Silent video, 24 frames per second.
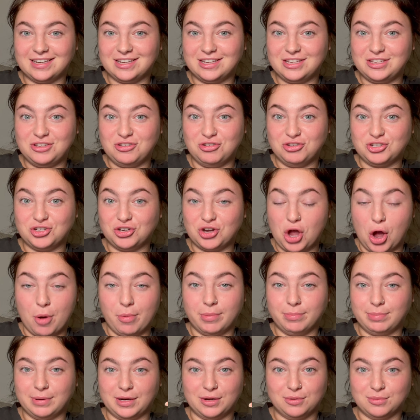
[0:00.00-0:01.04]
you should comment
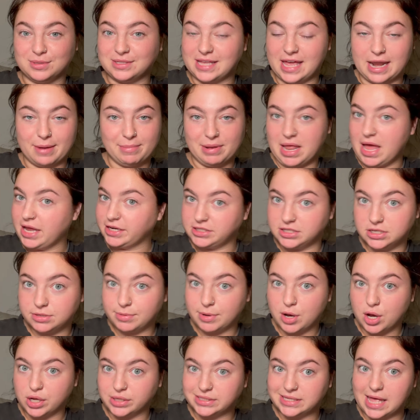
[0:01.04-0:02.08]
below saying I'm a legend,
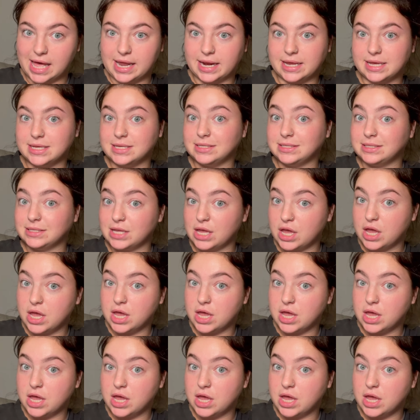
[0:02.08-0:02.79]
because that is